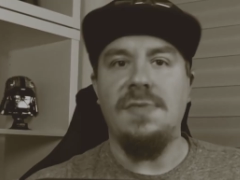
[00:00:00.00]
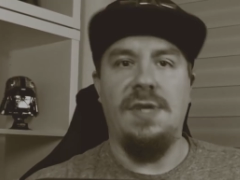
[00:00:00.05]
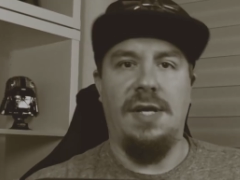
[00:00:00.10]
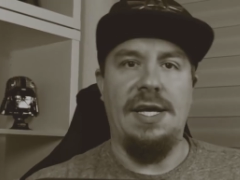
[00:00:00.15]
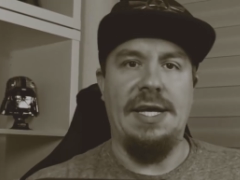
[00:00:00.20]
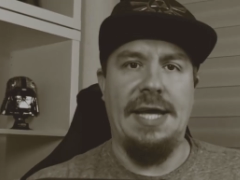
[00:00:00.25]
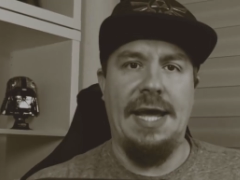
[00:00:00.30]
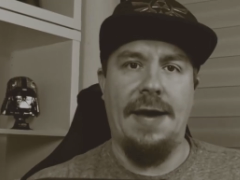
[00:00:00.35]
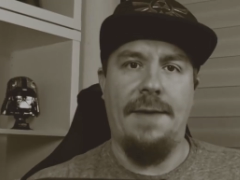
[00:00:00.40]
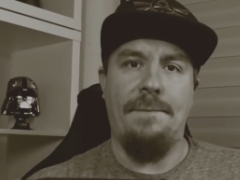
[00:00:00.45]

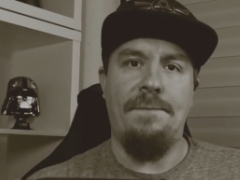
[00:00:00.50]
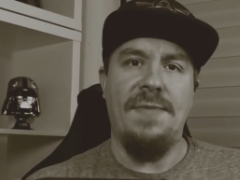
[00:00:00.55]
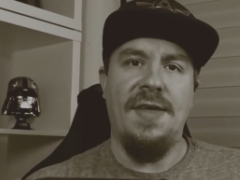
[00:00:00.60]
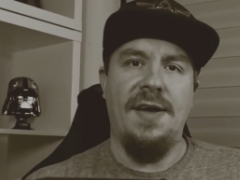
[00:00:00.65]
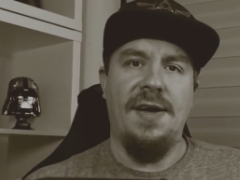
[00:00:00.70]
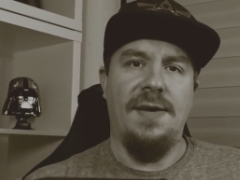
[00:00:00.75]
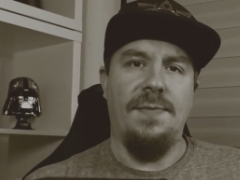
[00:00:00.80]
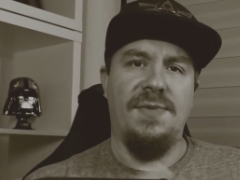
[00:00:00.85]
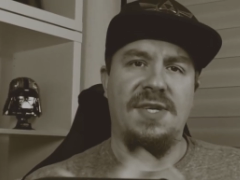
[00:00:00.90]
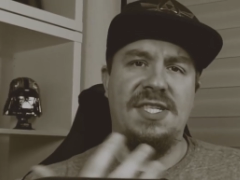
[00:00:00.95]
Yeah,
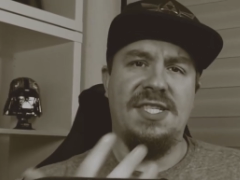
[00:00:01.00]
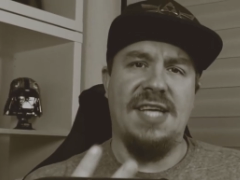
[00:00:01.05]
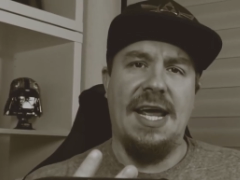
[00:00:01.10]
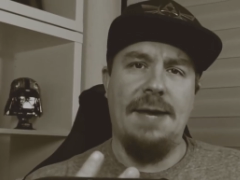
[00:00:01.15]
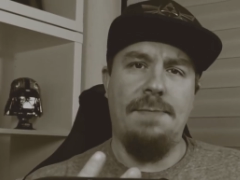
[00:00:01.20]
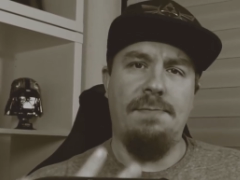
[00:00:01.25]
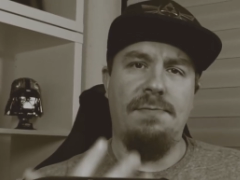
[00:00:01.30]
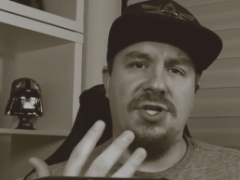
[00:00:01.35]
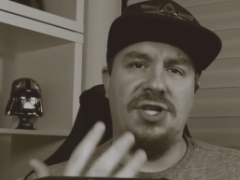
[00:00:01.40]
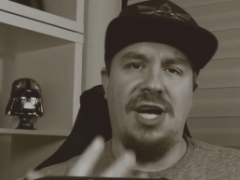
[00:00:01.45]
the
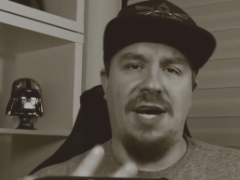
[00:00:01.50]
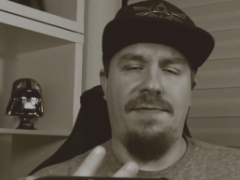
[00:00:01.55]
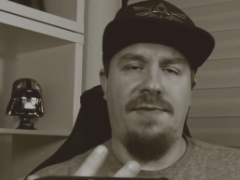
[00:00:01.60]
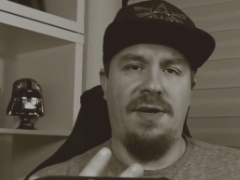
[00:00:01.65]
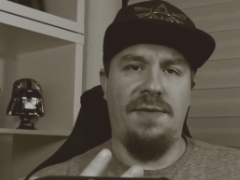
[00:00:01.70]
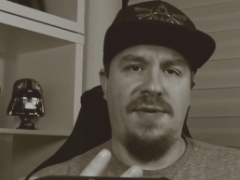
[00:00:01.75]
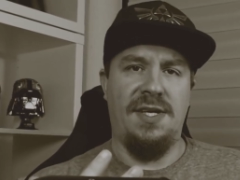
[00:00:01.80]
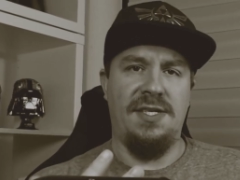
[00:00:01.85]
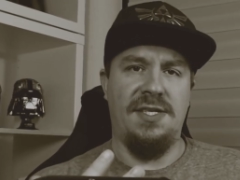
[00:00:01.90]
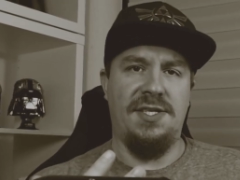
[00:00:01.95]
same
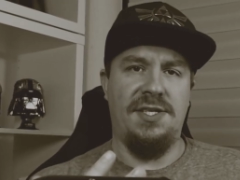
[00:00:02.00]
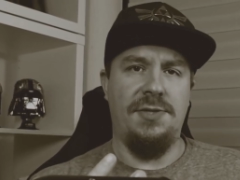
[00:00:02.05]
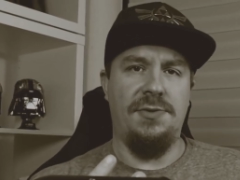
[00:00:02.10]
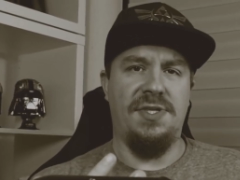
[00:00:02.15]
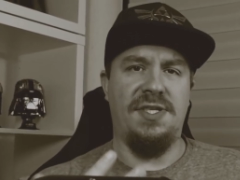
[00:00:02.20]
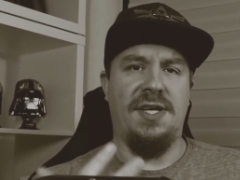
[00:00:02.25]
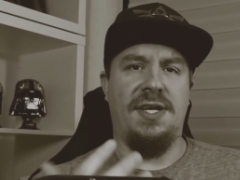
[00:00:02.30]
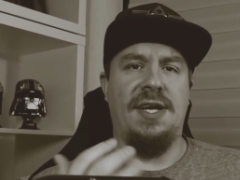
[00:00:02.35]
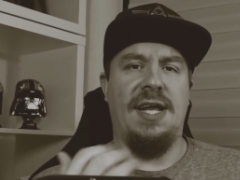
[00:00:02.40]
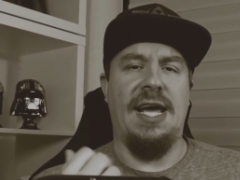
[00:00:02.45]
Java that is
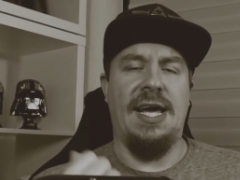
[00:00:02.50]
used in